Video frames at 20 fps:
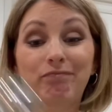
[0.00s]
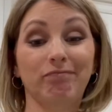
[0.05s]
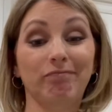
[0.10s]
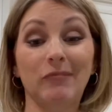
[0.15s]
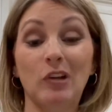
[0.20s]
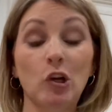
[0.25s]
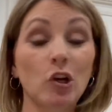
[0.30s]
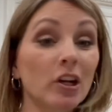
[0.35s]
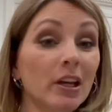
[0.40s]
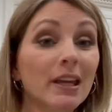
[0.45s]

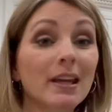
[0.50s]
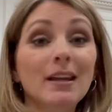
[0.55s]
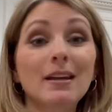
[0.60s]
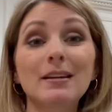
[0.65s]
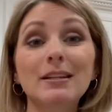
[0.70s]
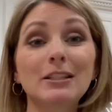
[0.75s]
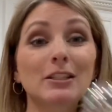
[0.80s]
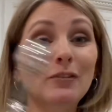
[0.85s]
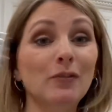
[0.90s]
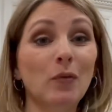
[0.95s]

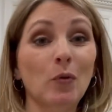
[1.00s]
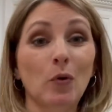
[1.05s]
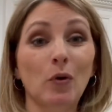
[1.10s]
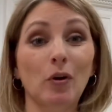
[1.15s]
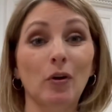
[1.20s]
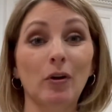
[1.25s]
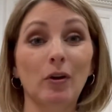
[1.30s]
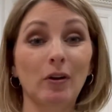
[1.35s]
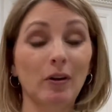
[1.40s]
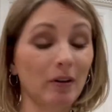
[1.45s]
cookies,
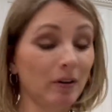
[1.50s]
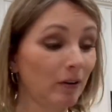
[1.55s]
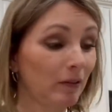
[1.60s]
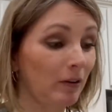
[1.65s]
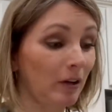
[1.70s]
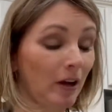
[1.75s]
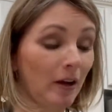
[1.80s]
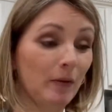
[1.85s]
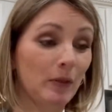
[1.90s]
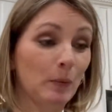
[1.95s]
for
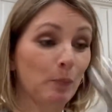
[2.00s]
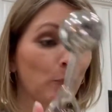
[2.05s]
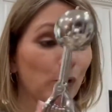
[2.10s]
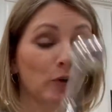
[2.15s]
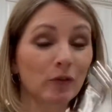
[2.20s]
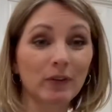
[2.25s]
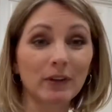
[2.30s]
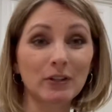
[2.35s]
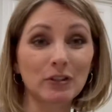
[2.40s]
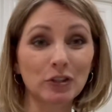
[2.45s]
the
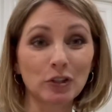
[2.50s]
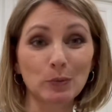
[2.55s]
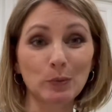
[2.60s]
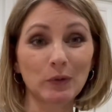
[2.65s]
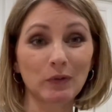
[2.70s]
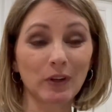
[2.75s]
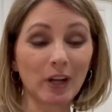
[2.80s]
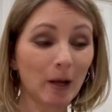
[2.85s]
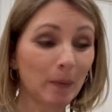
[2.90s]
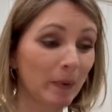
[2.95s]
perfect scoop
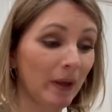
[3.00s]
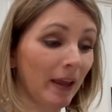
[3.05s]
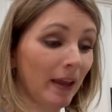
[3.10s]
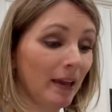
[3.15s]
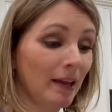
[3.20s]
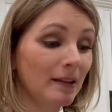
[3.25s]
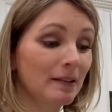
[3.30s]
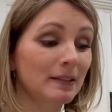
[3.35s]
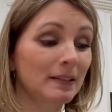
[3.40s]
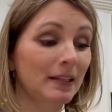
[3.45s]
of
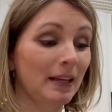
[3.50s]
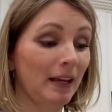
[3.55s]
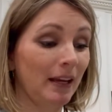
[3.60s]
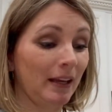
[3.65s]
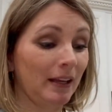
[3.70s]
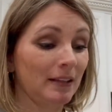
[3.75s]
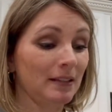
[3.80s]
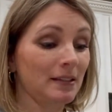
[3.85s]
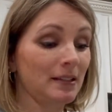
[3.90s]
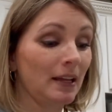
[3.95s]
cupcakes,
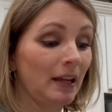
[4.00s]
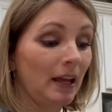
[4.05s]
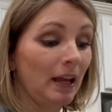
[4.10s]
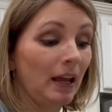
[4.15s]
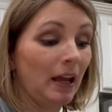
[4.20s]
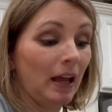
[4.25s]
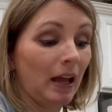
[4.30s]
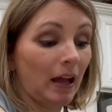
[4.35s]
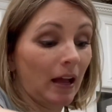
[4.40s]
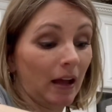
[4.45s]
and
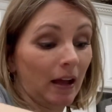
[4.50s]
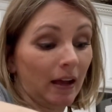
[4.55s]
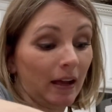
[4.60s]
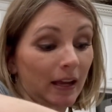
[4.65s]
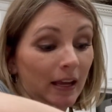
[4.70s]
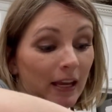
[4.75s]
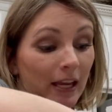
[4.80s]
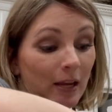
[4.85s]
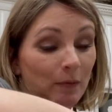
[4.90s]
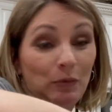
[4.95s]

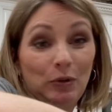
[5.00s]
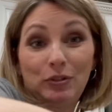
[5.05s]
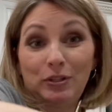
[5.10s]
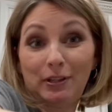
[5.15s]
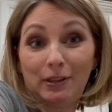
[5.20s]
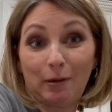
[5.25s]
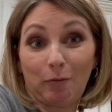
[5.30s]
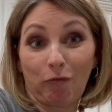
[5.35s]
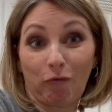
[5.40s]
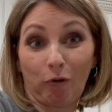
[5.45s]
I am using
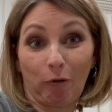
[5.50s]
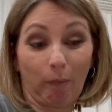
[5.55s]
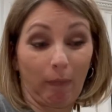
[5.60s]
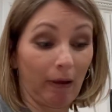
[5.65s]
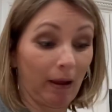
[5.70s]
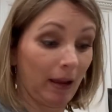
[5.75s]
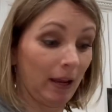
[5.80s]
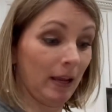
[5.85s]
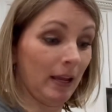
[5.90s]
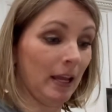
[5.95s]
them for
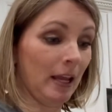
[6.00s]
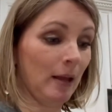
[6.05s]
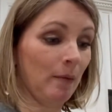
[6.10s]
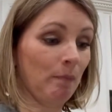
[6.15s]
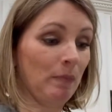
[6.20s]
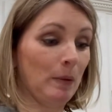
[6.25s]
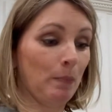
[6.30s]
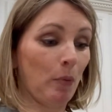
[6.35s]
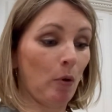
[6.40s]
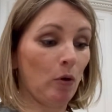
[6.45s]
my
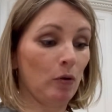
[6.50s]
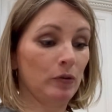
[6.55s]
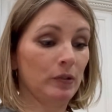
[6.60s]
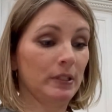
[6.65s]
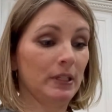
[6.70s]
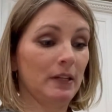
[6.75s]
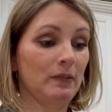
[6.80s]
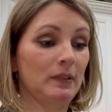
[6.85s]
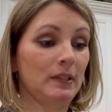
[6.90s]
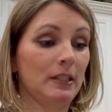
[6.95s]
meatballs. It
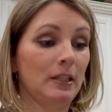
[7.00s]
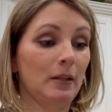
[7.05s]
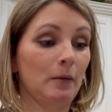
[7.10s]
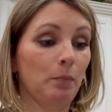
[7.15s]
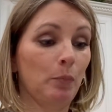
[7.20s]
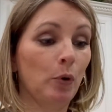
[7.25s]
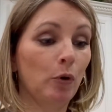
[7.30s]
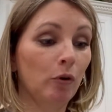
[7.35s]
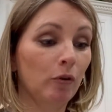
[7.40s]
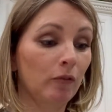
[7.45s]
gives the
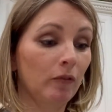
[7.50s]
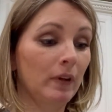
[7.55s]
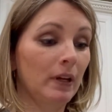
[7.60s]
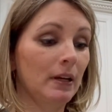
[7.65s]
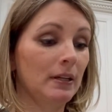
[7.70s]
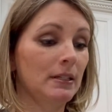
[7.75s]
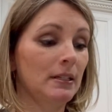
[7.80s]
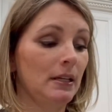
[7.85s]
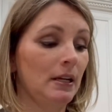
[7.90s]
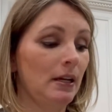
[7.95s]

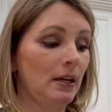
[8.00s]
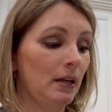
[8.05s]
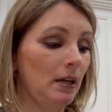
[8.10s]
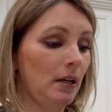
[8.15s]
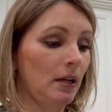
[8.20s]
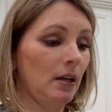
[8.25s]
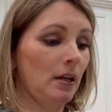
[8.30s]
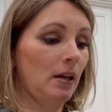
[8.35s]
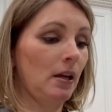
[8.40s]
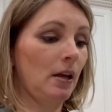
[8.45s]
perfect
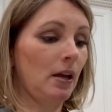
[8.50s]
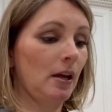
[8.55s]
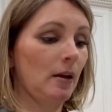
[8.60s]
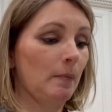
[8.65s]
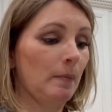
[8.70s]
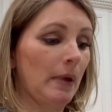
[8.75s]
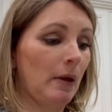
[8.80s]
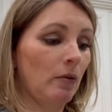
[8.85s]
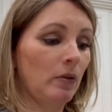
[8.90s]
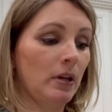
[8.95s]

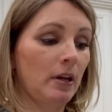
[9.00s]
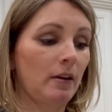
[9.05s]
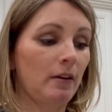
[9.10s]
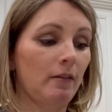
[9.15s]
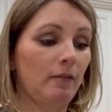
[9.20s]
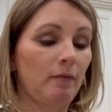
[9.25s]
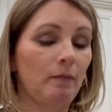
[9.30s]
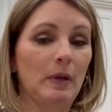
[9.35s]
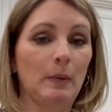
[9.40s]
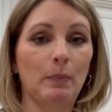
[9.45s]
amount
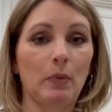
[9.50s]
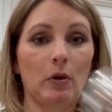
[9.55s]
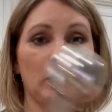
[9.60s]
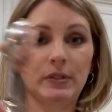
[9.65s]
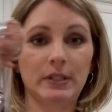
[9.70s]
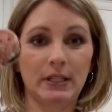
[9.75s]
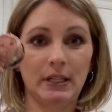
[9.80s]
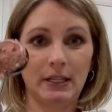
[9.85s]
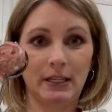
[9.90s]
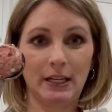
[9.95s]
of meatballs
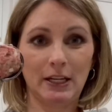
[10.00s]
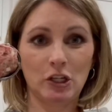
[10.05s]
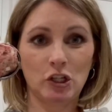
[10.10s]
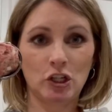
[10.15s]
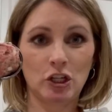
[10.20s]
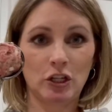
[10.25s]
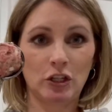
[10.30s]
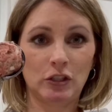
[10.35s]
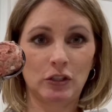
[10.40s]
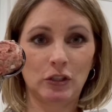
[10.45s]
in each
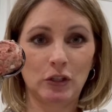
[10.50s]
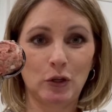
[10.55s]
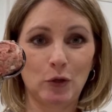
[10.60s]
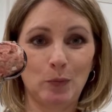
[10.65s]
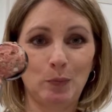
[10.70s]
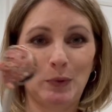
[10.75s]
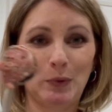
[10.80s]
scoop.